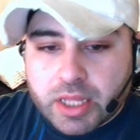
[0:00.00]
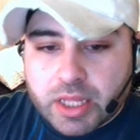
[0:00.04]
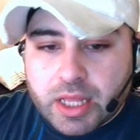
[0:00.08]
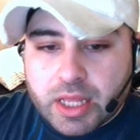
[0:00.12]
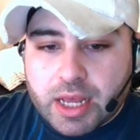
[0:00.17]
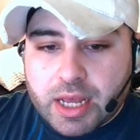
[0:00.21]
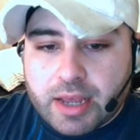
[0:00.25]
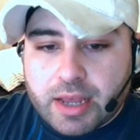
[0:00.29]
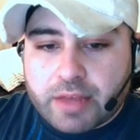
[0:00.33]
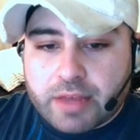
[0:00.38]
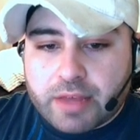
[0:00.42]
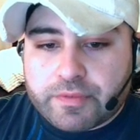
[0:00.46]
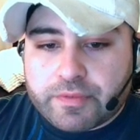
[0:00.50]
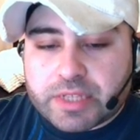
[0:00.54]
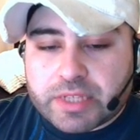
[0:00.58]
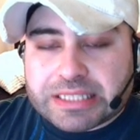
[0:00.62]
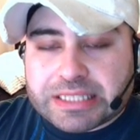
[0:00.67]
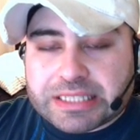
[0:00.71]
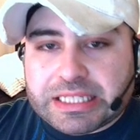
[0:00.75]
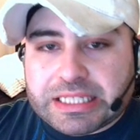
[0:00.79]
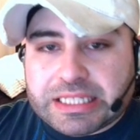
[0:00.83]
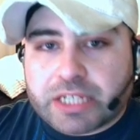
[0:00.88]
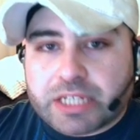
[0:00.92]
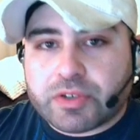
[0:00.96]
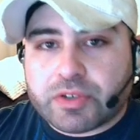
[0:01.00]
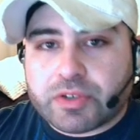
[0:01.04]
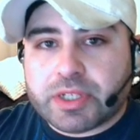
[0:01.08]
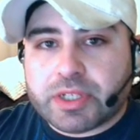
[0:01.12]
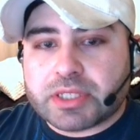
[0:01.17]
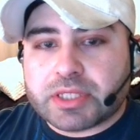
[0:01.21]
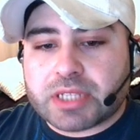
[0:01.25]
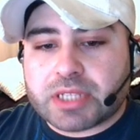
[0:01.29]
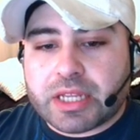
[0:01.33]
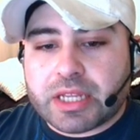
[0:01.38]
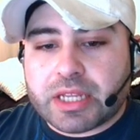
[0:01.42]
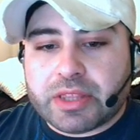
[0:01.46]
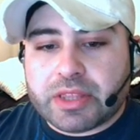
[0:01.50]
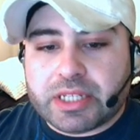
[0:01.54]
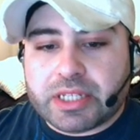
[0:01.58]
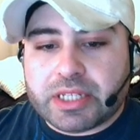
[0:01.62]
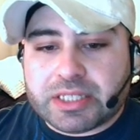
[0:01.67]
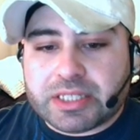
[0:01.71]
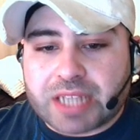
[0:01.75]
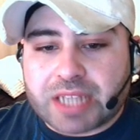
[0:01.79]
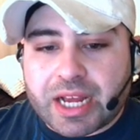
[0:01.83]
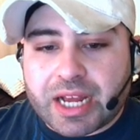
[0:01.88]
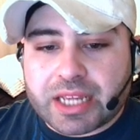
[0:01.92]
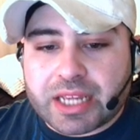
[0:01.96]
I've decreased the
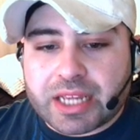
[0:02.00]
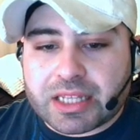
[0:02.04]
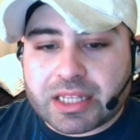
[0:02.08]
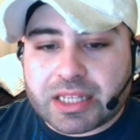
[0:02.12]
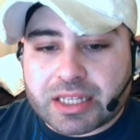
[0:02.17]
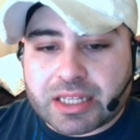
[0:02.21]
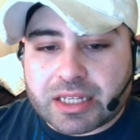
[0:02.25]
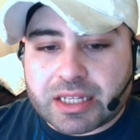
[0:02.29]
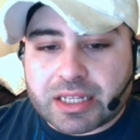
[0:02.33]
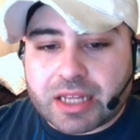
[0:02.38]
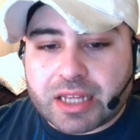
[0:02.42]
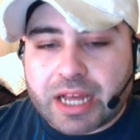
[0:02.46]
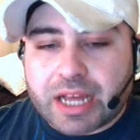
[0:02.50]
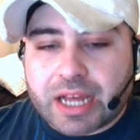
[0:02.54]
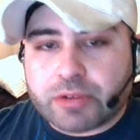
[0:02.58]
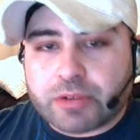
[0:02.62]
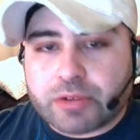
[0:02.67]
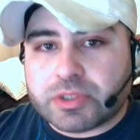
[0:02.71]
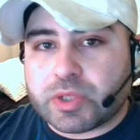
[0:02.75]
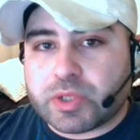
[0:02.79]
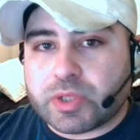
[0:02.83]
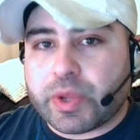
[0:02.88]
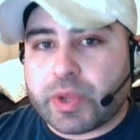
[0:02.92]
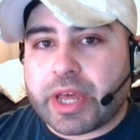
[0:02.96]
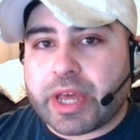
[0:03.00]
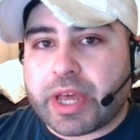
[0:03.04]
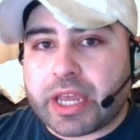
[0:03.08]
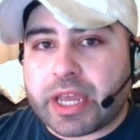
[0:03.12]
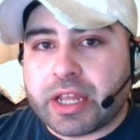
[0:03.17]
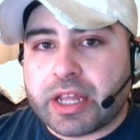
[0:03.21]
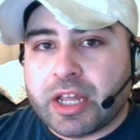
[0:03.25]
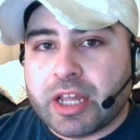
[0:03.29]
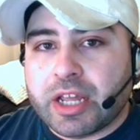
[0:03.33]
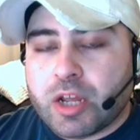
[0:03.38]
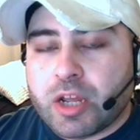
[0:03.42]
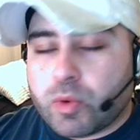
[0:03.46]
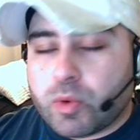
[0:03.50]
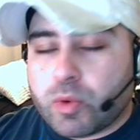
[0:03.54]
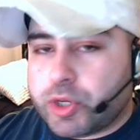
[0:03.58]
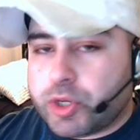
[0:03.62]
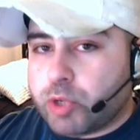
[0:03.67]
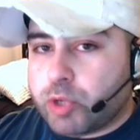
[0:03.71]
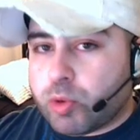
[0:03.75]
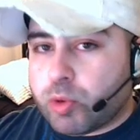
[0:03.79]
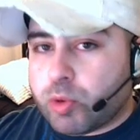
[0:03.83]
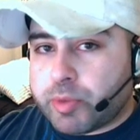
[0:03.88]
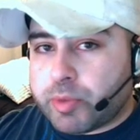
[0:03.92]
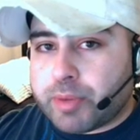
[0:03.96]
dialing out delay. When
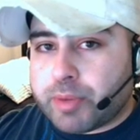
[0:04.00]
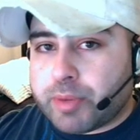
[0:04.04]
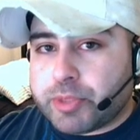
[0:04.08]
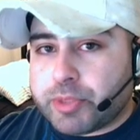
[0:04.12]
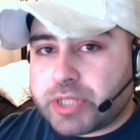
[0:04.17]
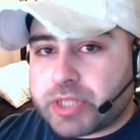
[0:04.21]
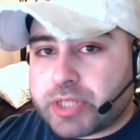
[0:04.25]
you open up your